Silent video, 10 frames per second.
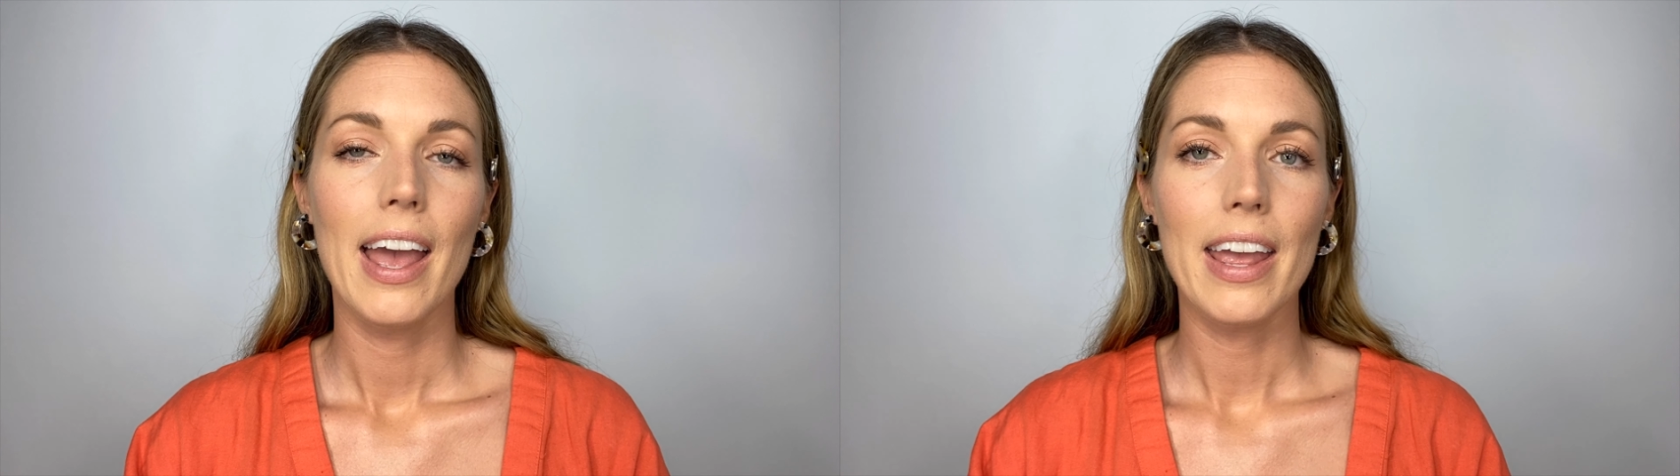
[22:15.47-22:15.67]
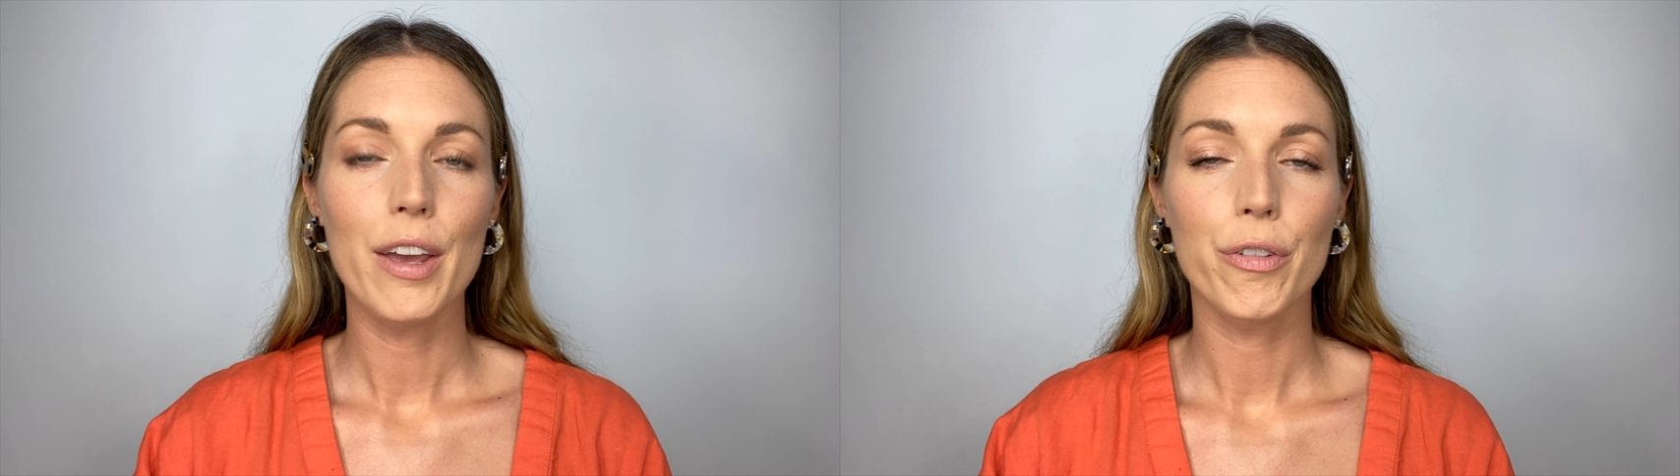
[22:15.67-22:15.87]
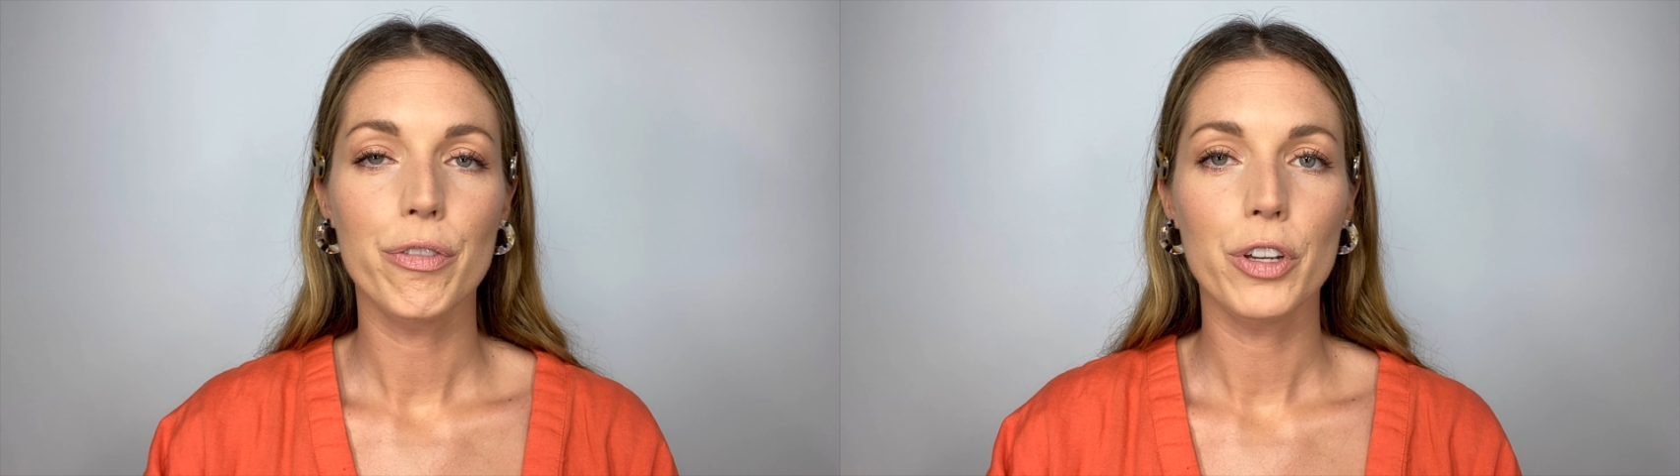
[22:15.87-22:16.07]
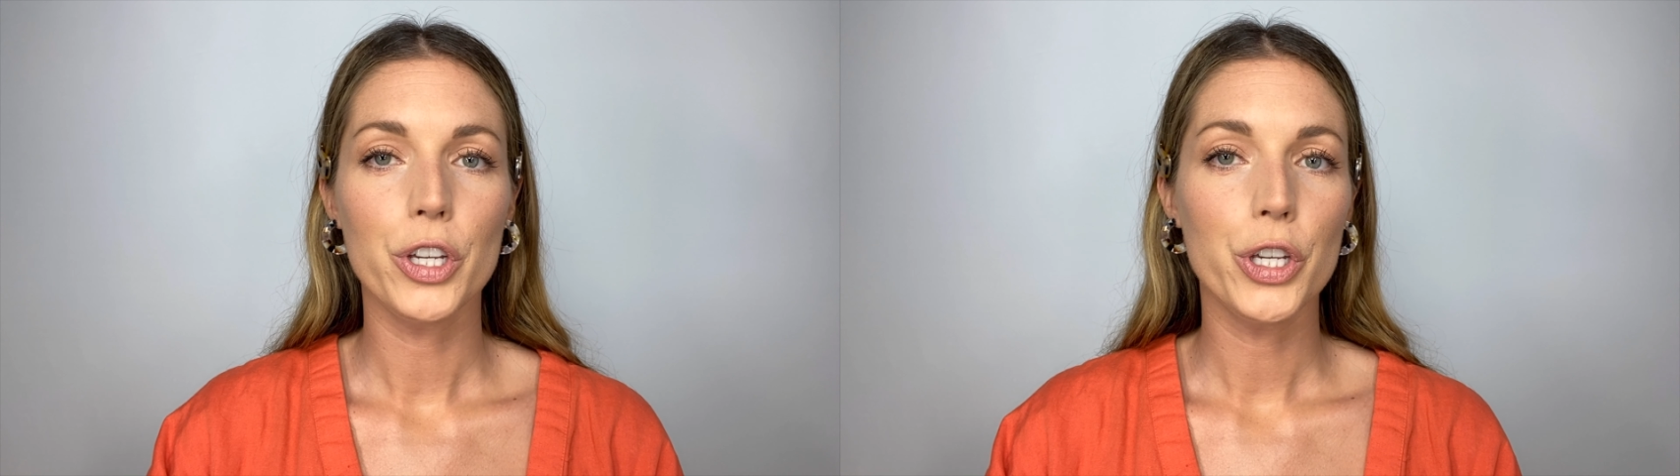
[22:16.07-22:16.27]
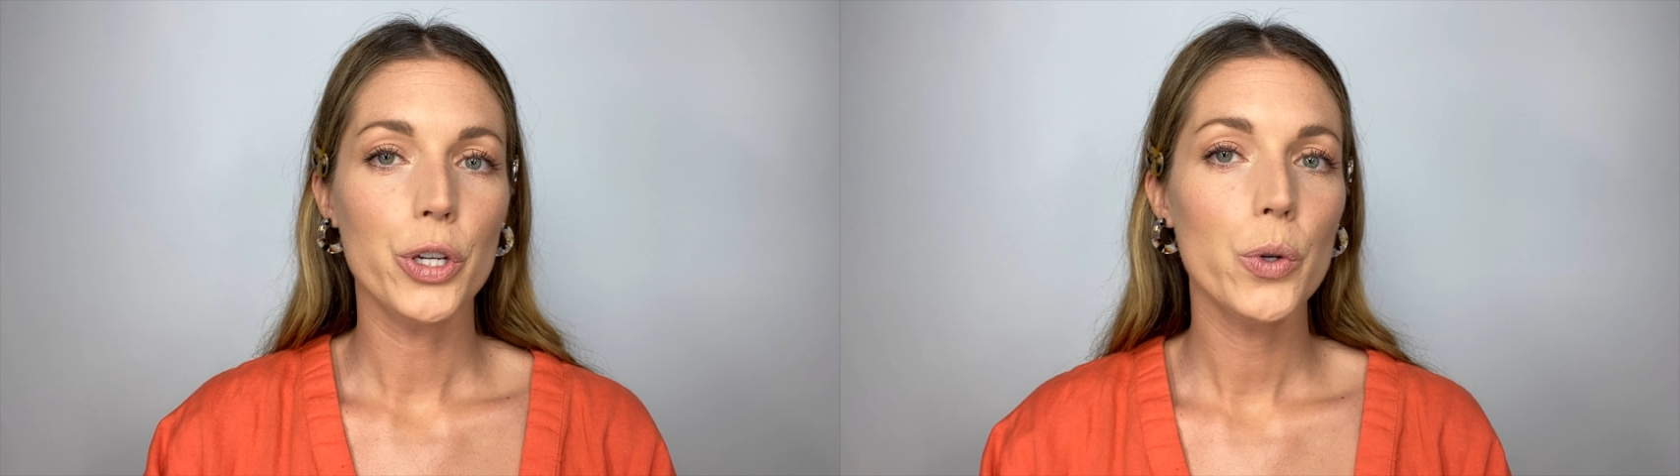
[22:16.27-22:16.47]
If
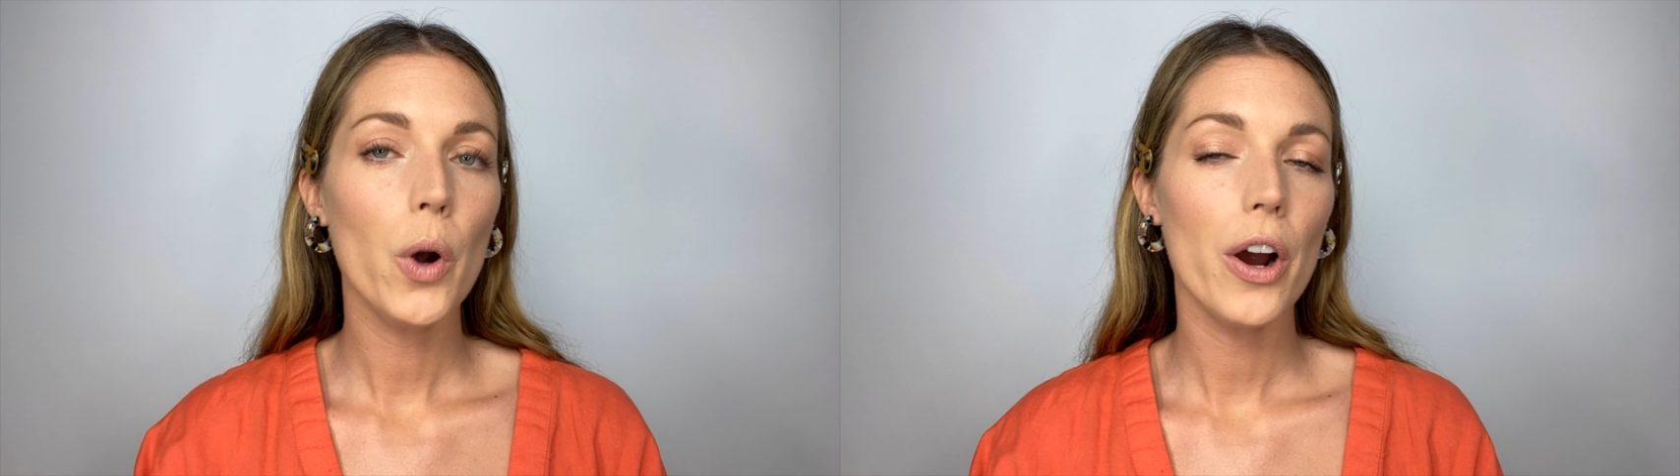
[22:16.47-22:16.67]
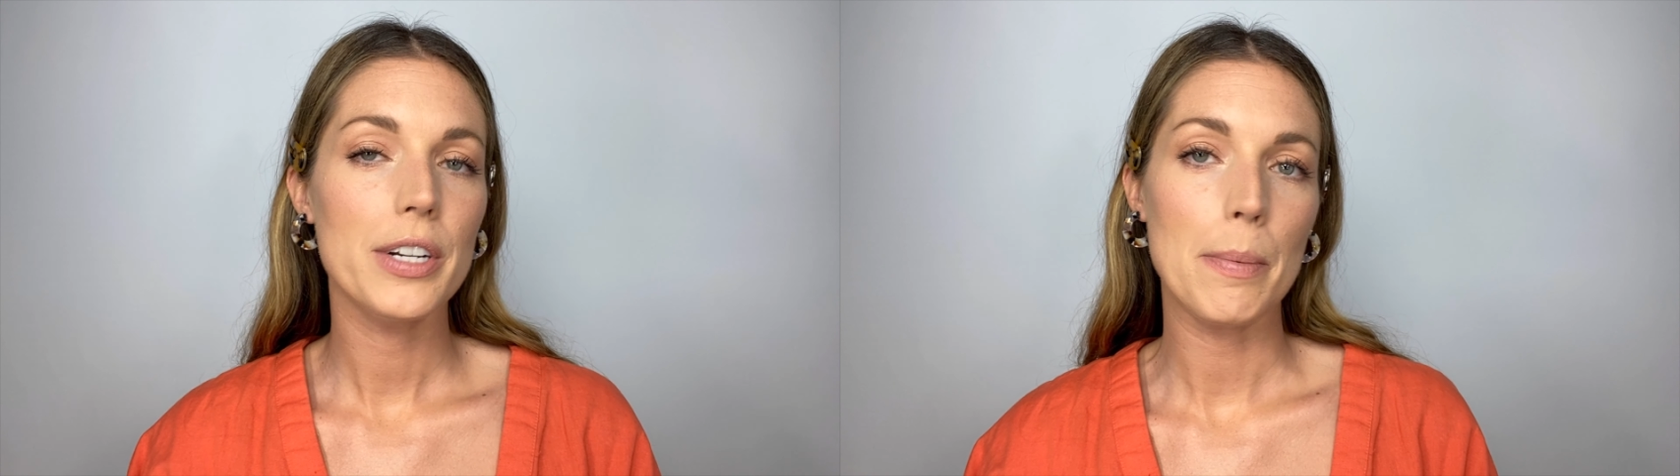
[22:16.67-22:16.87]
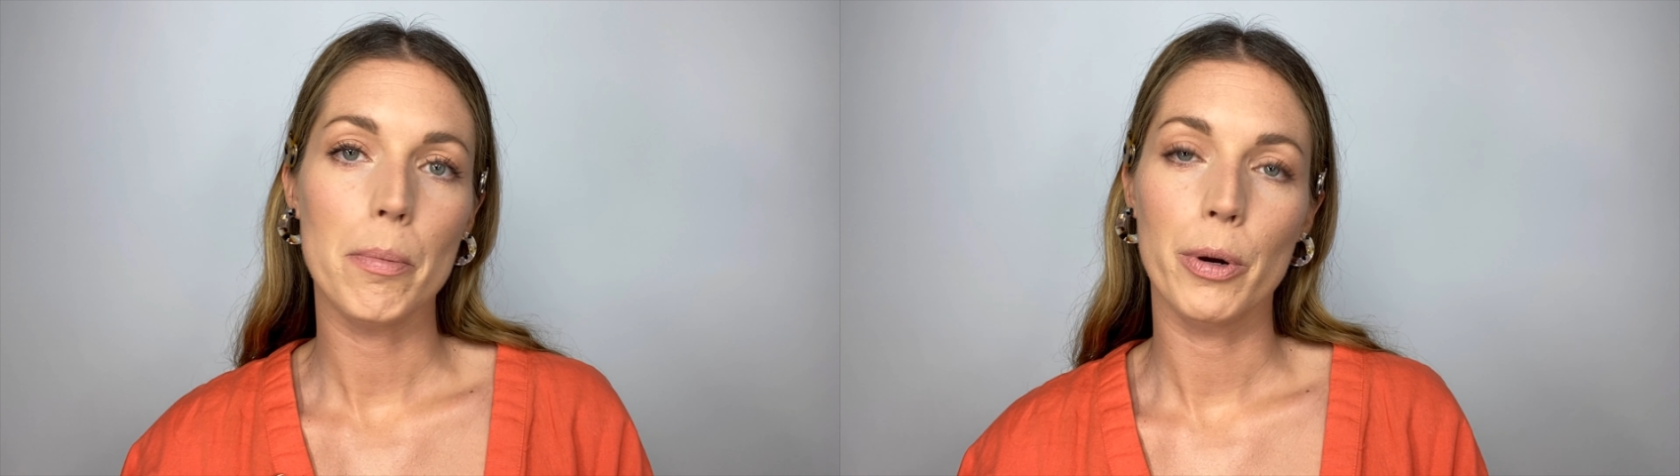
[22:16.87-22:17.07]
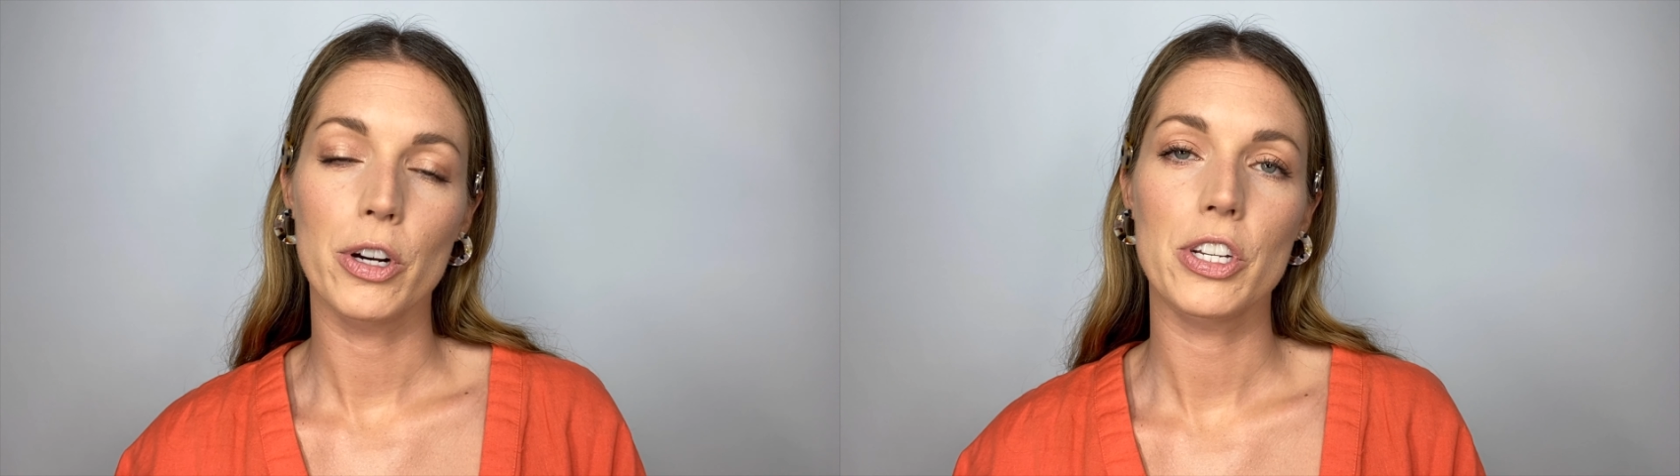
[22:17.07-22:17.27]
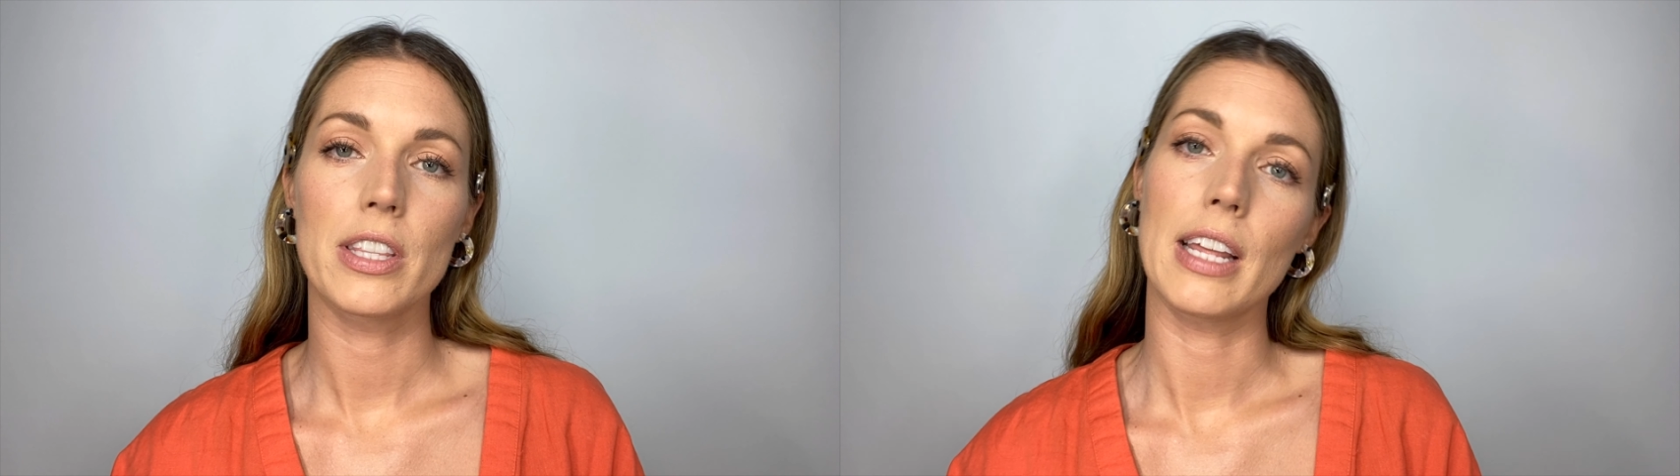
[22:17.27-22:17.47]
you are a type of person